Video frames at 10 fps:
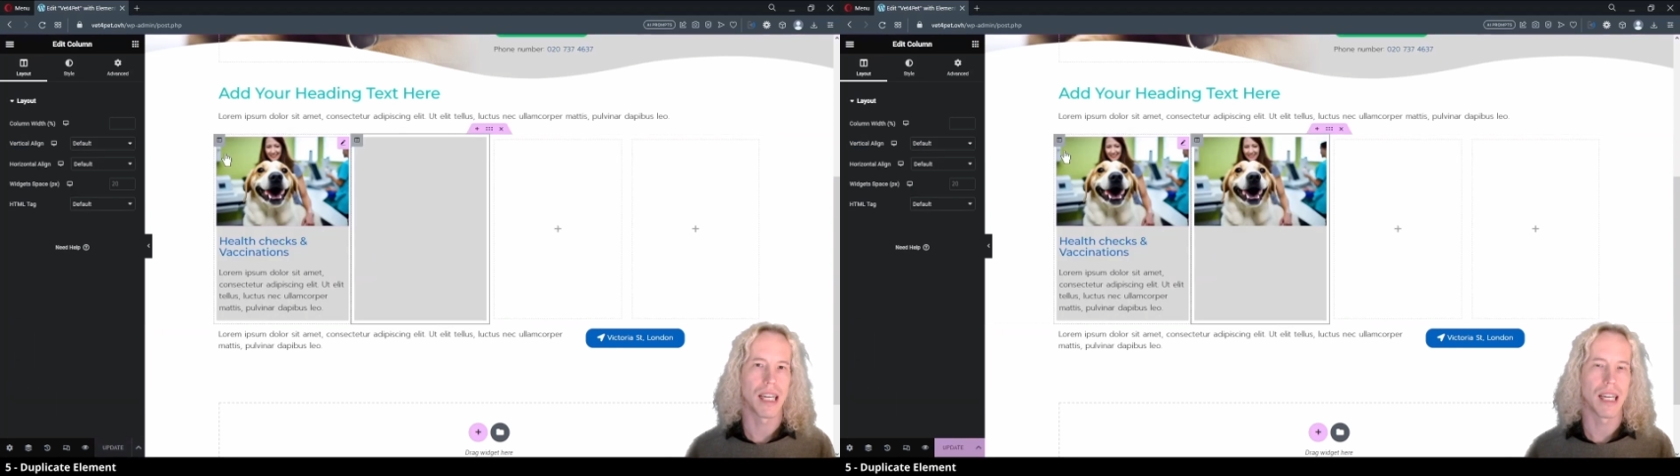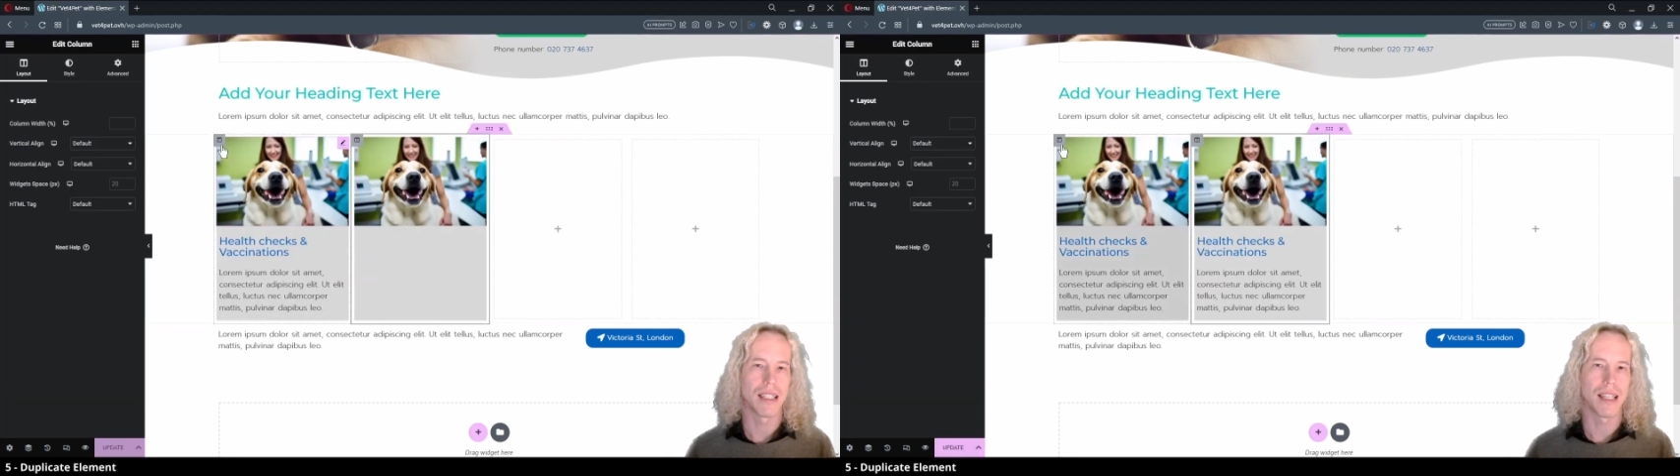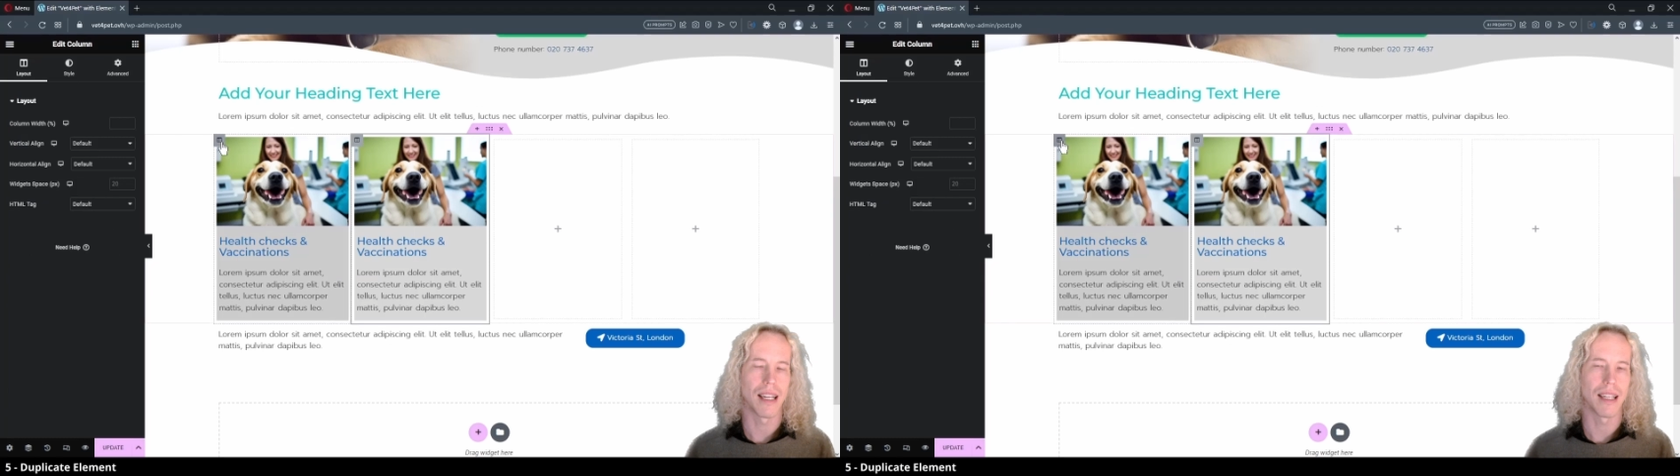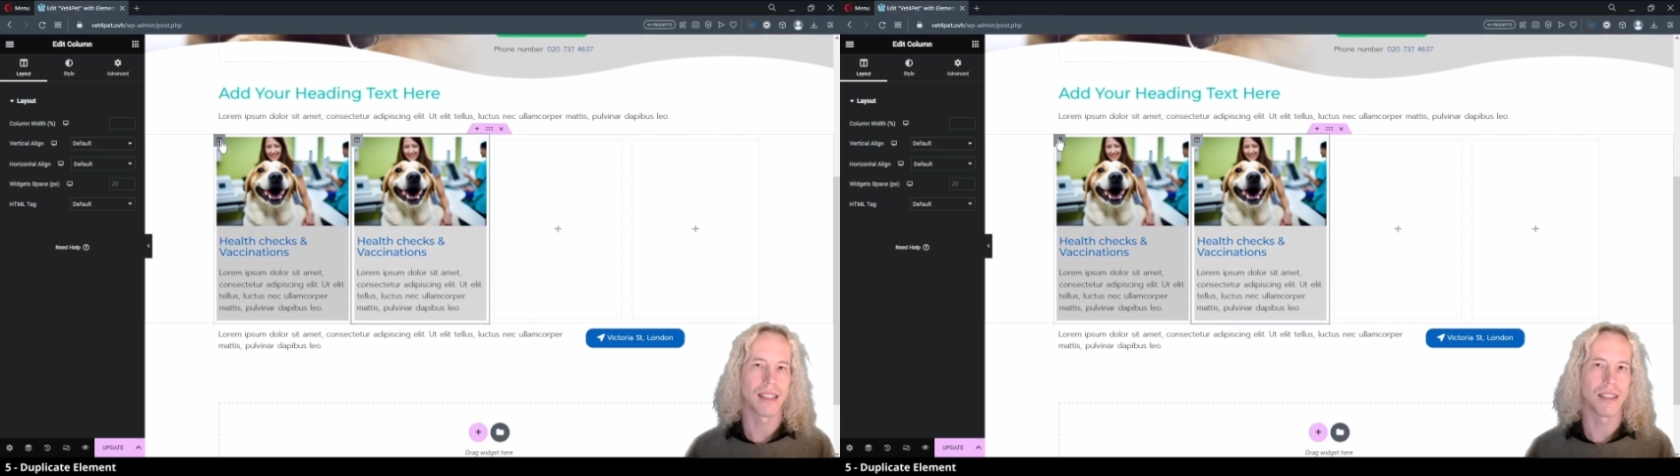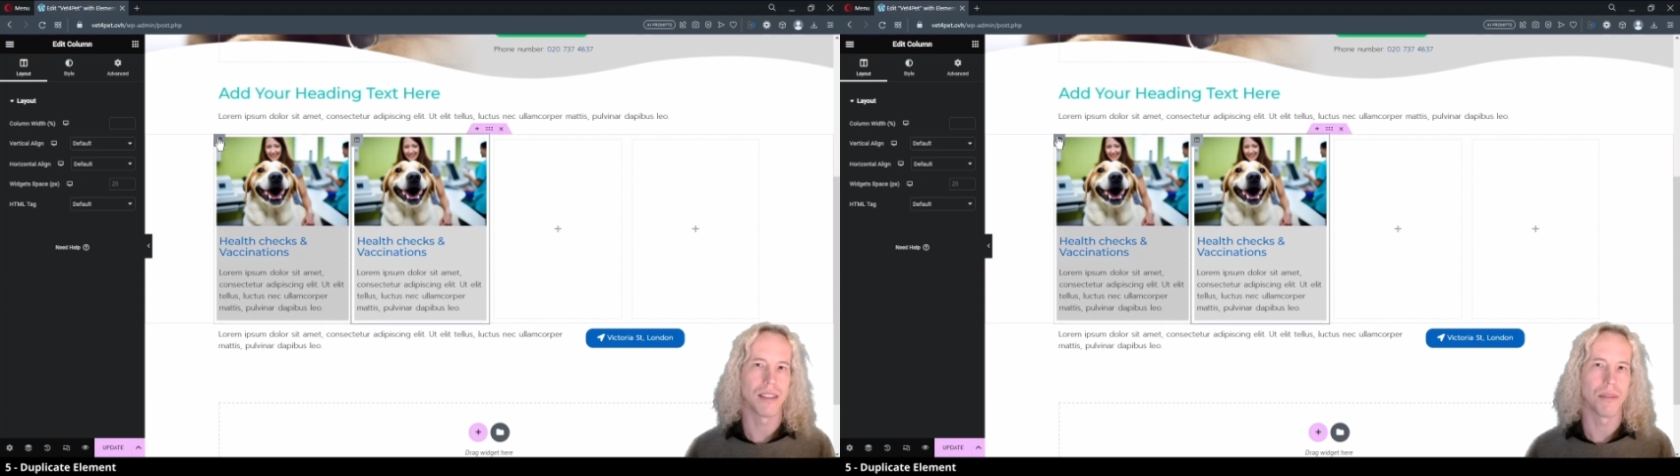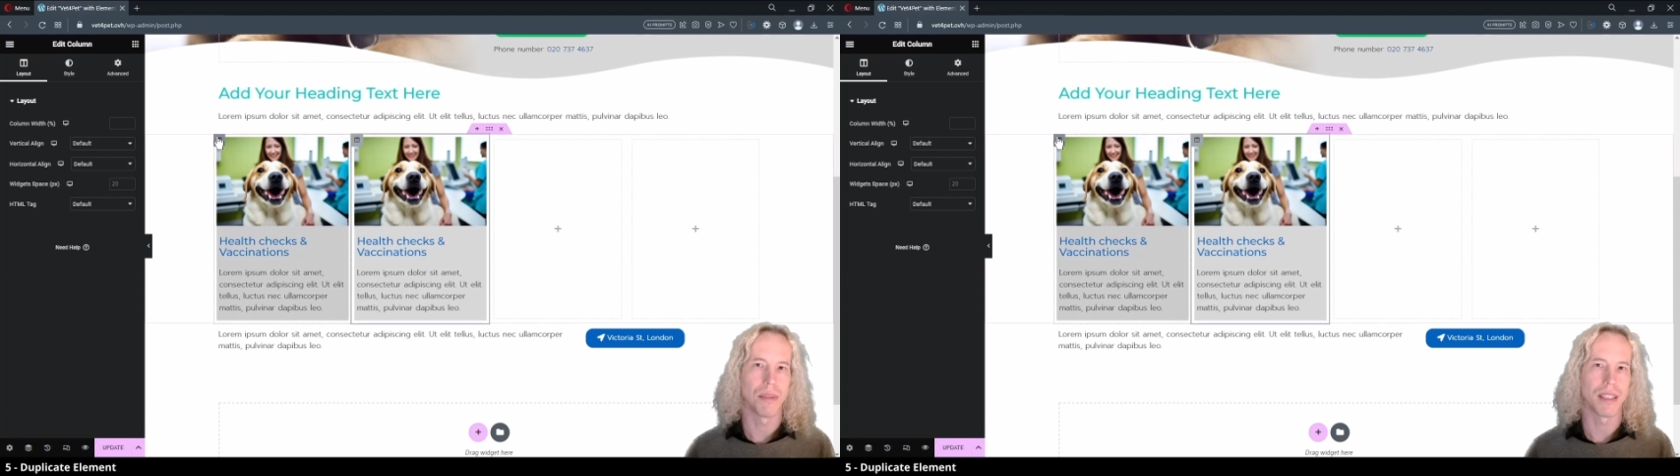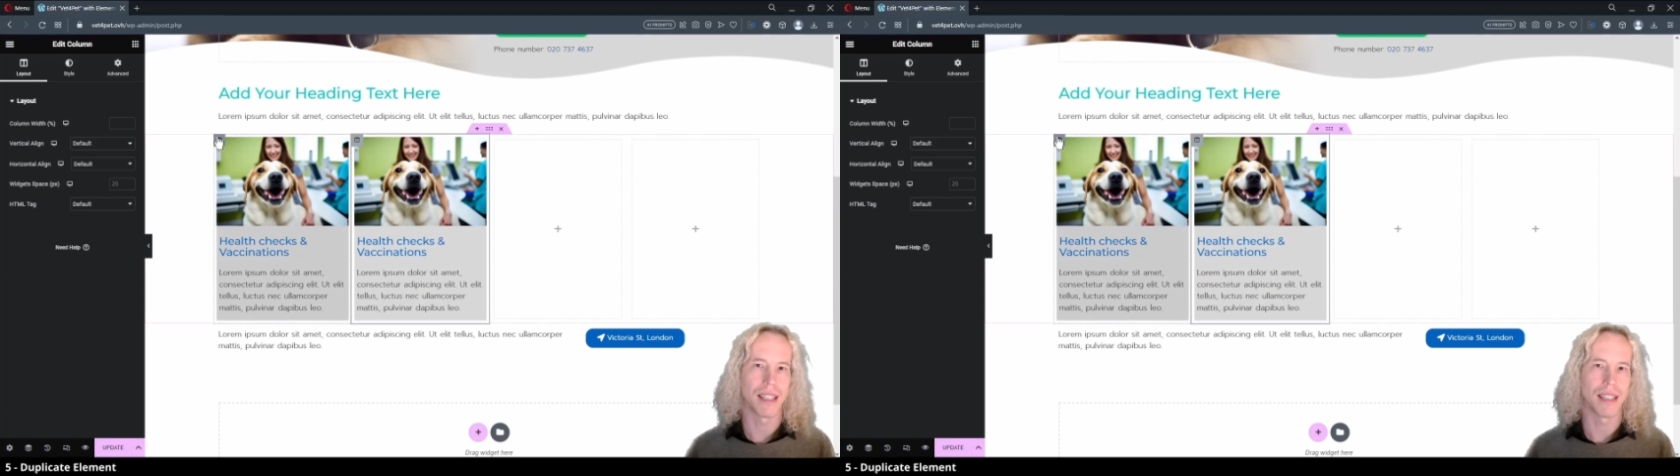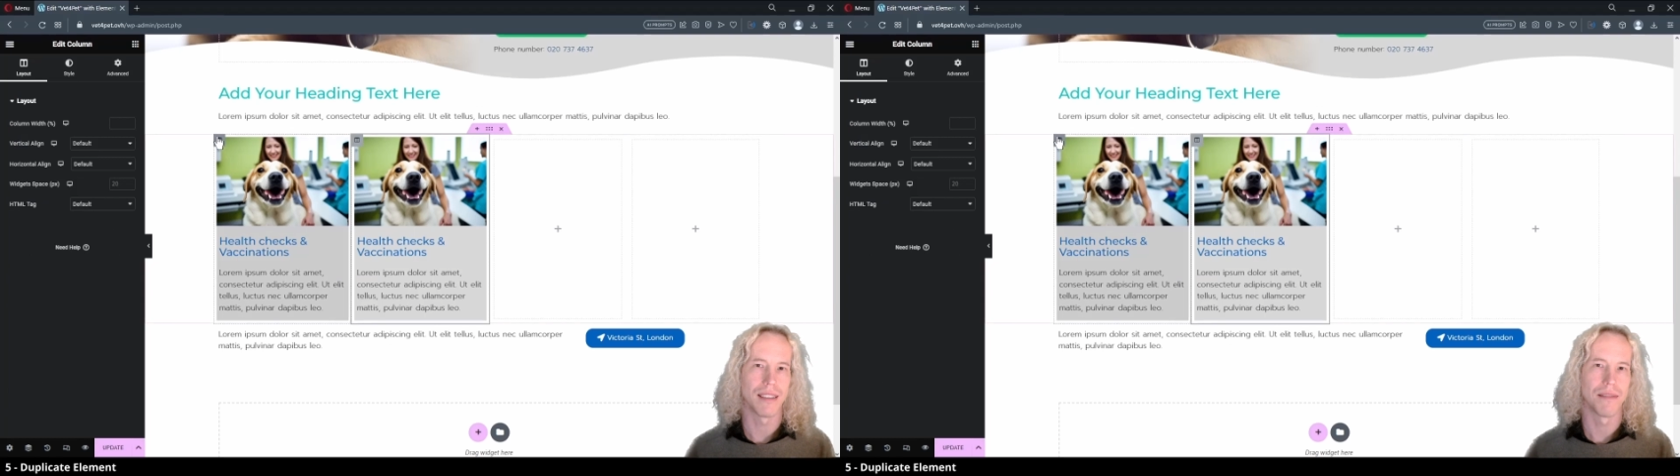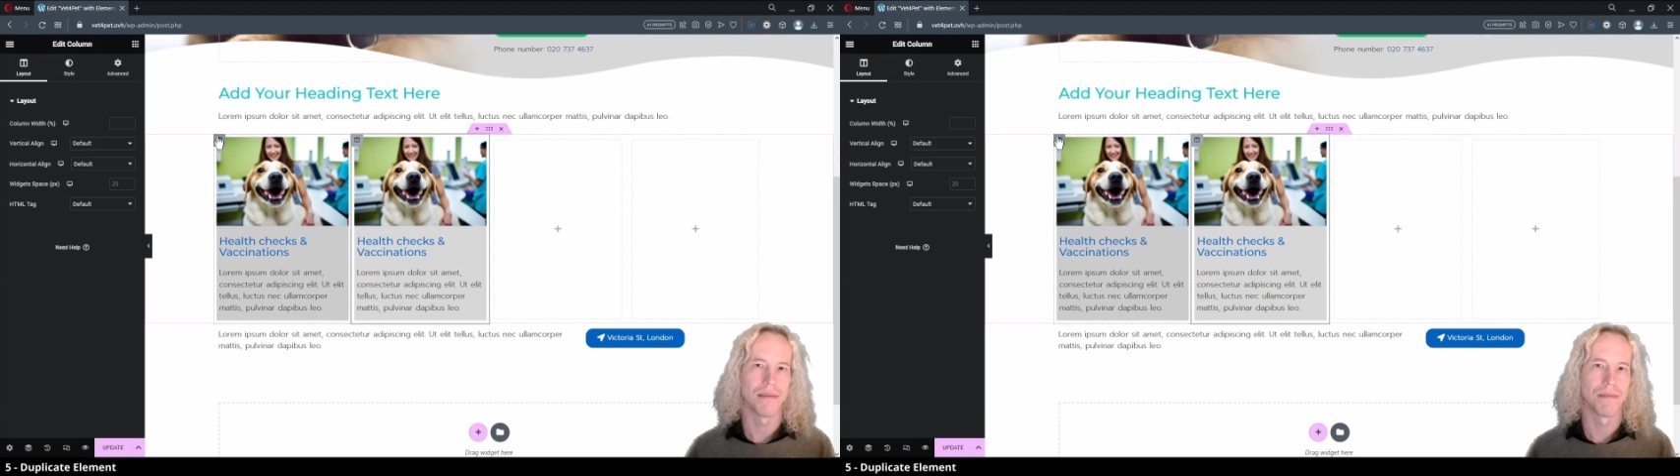and selecting Duplicate.